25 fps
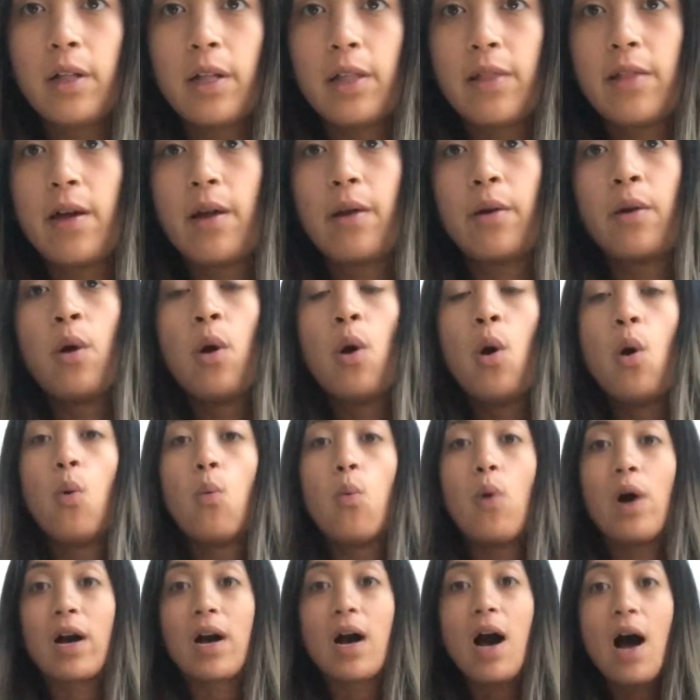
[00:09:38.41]
and then
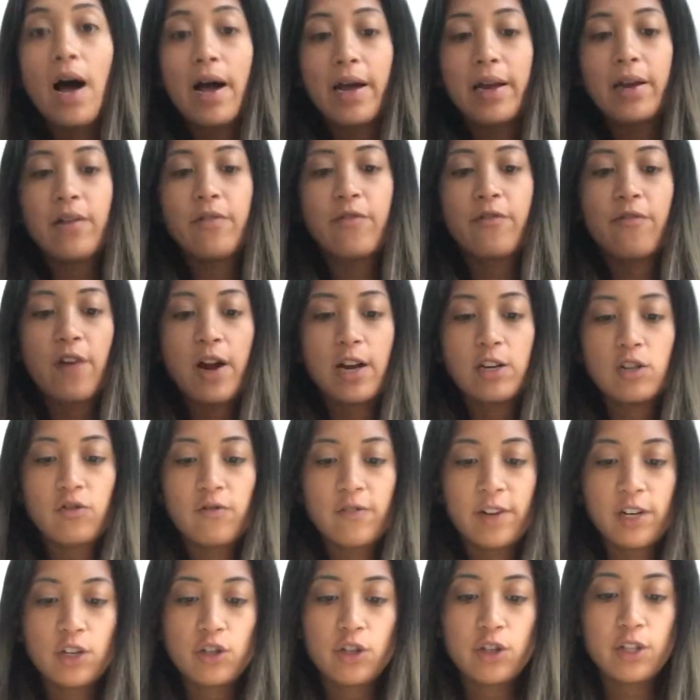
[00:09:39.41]
what kind of fresh
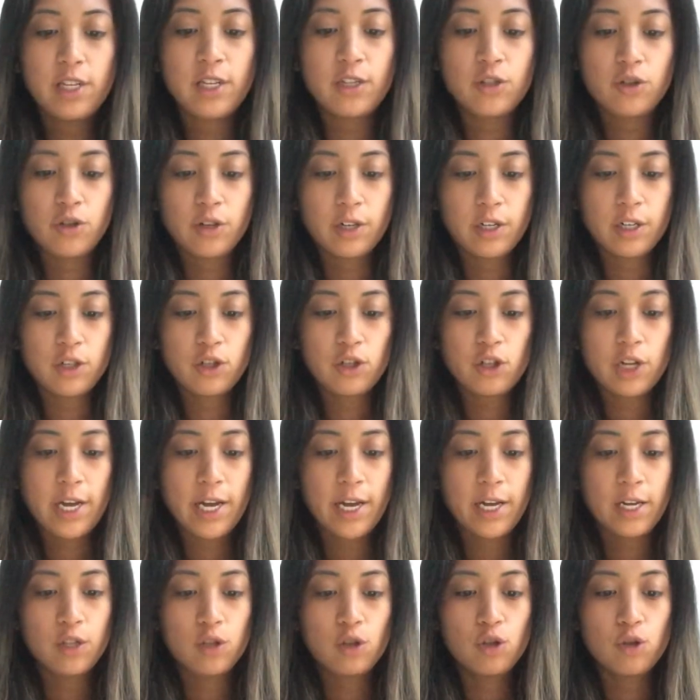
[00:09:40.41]
fish, these are going to
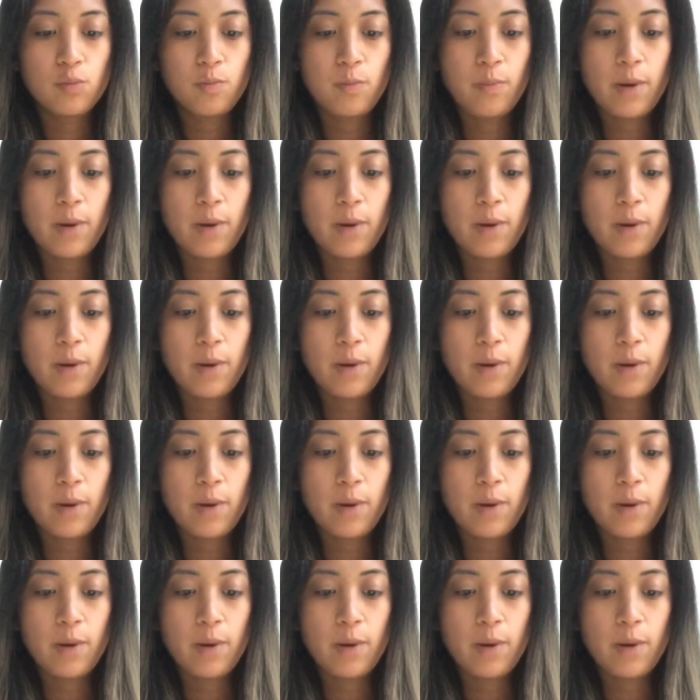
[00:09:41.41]
change,